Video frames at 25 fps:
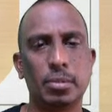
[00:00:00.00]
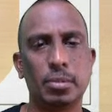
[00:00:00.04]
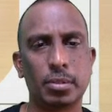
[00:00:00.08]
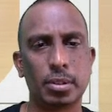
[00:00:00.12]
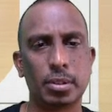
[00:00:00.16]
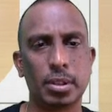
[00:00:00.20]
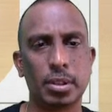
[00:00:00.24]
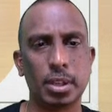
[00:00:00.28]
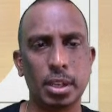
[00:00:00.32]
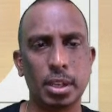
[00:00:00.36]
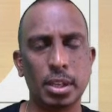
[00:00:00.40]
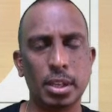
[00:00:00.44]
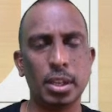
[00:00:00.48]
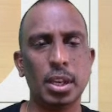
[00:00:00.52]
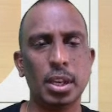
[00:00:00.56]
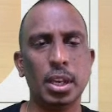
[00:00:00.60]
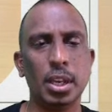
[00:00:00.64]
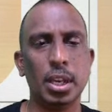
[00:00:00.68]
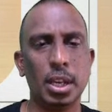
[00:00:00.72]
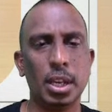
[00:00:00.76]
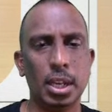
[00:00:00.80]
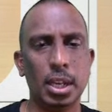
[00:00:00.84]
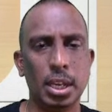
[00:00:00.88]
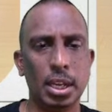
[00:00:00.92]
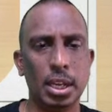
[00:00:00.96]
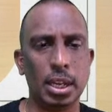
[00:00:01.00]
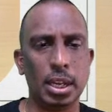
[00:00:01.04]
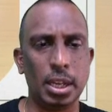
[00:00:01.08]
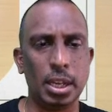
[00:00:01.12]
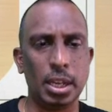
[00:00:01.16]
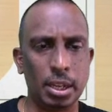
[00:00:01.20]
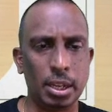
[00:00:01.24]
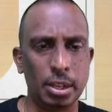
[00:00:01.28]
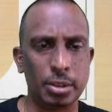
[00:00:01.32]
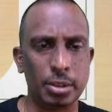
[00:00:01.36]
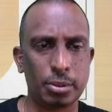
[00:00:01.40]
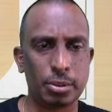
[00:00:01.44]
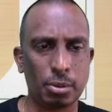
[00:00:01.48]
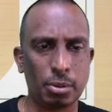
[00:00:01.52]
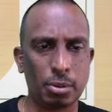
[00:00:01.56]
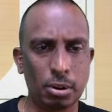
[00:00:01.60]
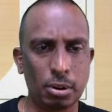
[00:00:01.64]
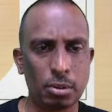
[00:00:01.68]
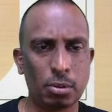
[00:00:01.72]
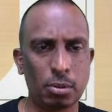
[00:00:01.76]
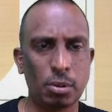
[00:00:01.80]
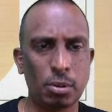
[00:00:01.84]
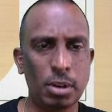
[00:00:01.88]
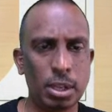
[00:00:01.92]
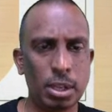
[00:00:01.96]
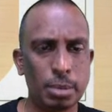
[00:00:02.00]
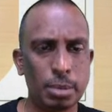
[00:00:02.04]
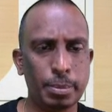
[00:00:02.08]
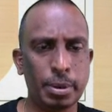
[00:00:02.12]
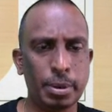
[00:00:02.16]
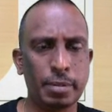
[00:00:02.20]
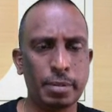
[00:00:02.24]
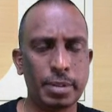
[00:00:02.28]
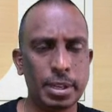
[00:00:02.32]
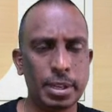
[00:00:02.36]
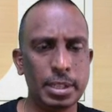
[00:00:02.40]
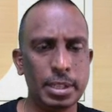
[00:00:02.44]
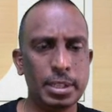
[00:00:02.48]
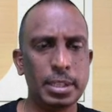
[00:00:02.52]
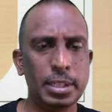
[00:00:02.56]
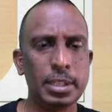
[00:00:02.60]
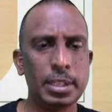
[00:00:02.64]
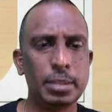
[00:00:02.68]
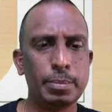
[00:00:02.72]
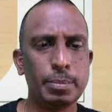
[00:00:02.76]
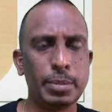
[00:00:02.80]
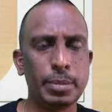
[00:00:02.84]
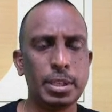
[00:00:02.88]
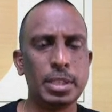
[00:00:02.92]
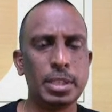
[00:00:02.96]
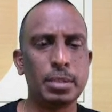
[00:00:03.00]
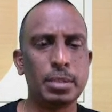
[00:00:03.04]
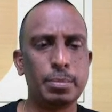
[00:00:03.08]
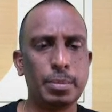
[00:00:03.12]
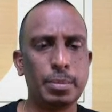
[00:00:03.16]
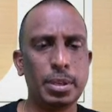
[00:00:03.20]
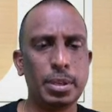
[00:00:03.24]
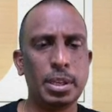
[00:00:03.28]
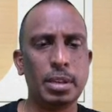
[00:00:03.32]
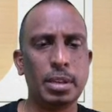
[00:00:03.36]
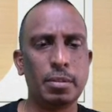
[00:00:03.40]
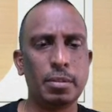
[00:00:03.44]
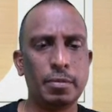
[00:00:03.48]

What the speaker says: Okay. So alcoholic beverages means beer,